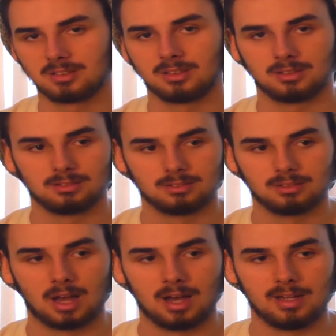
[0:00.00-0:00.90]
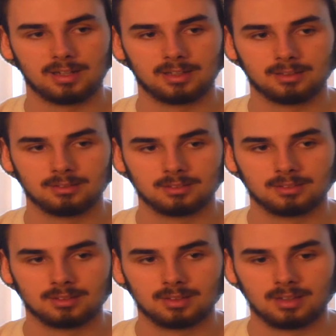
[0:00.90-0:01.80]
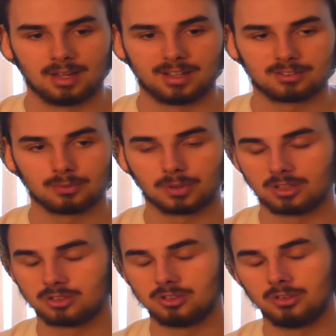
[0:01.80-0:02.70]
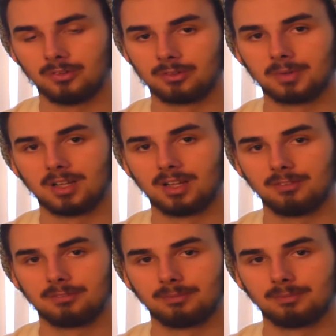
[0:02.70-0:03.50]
And I uh, asked her what I should do with my life.